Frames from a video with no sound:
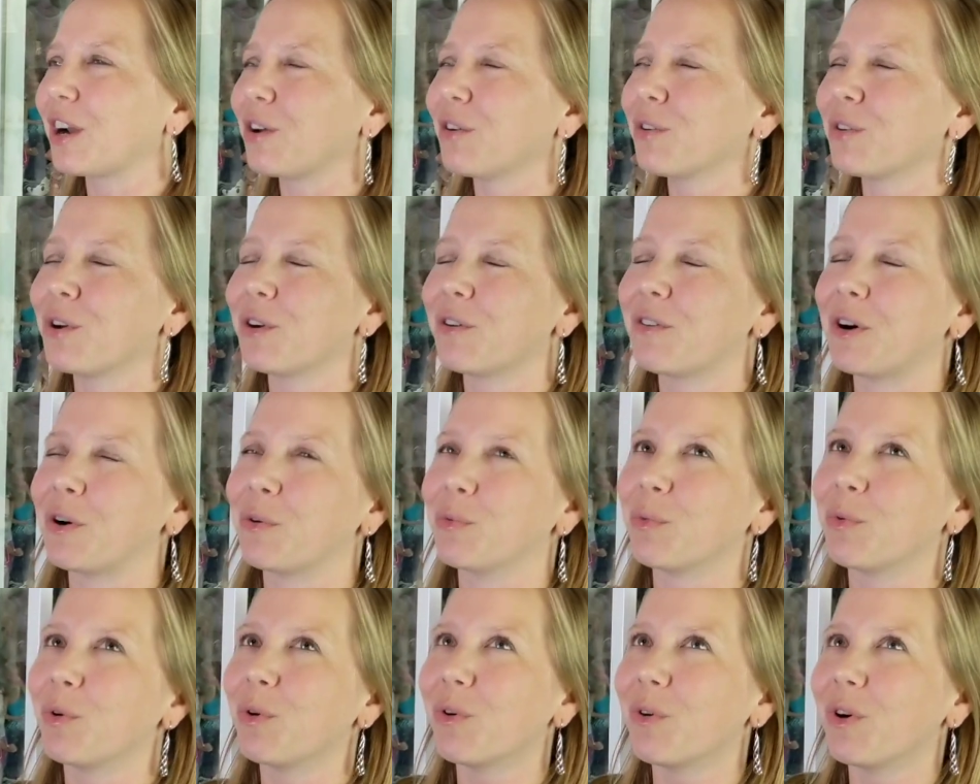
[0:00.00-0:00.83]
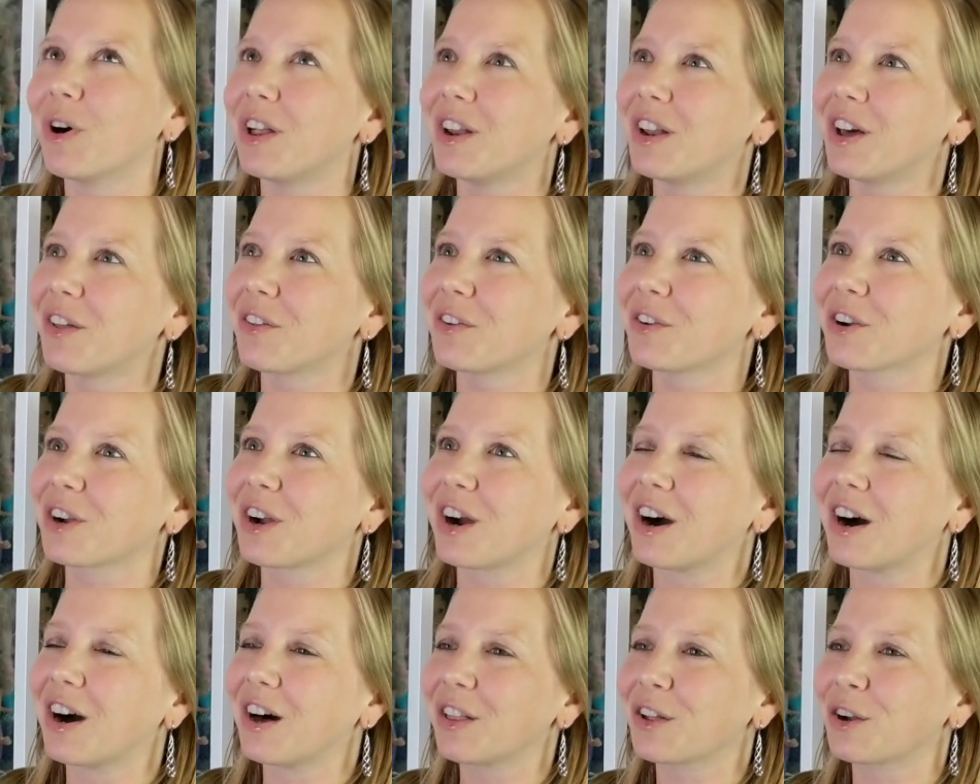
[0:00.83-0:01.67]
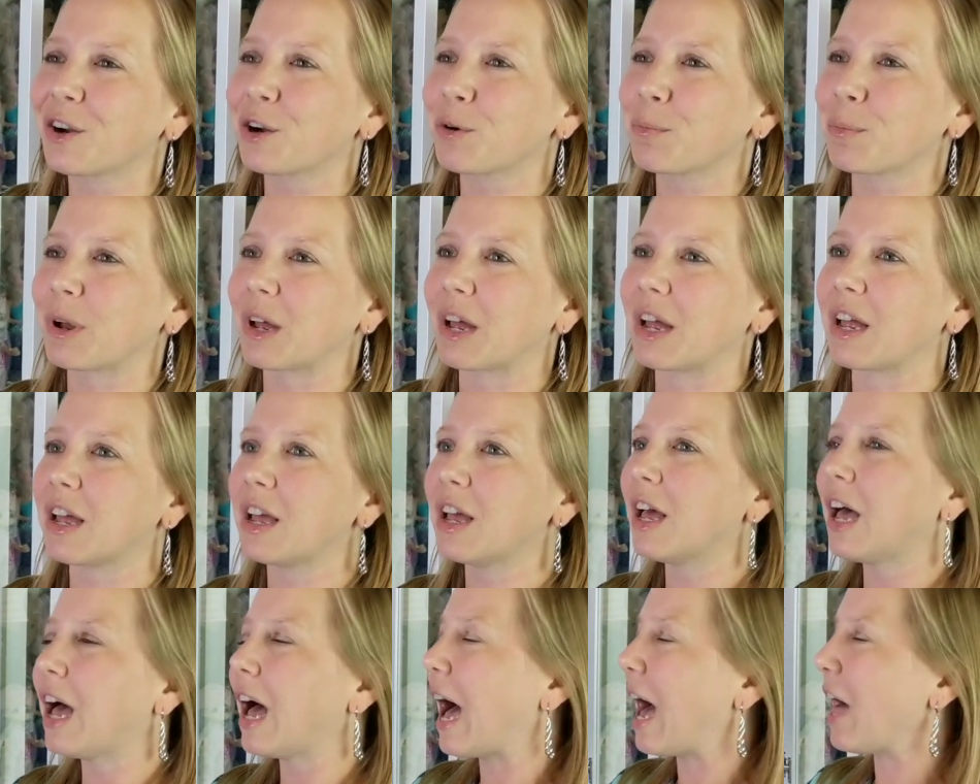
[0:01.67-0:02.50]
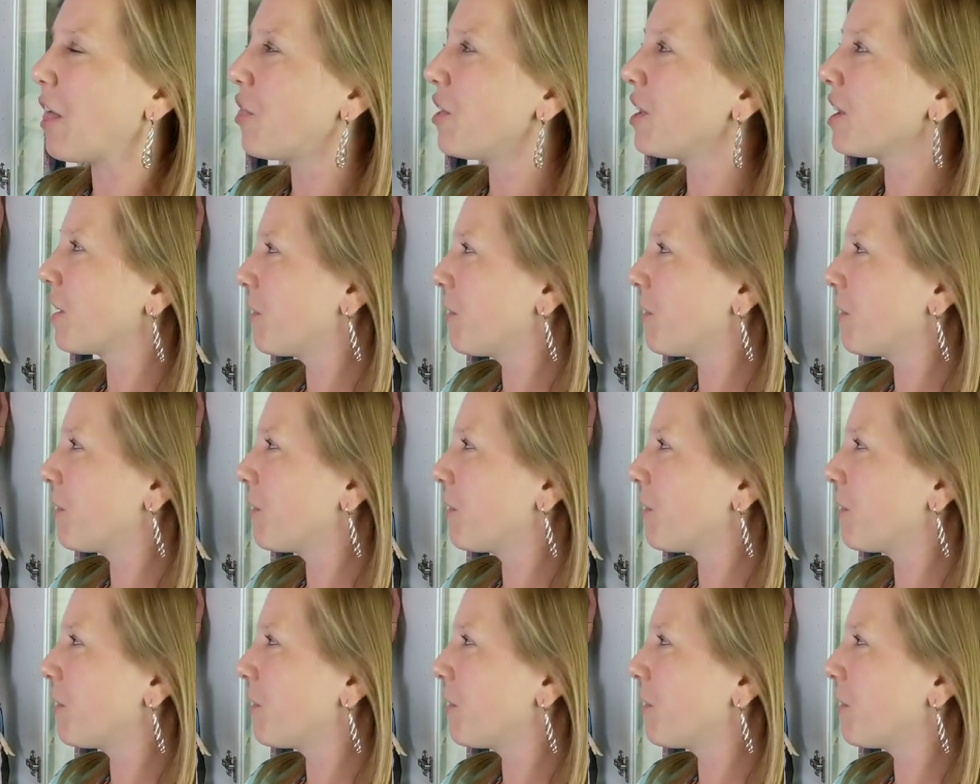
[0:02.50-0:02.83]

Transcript: I don't know if I want another color, but I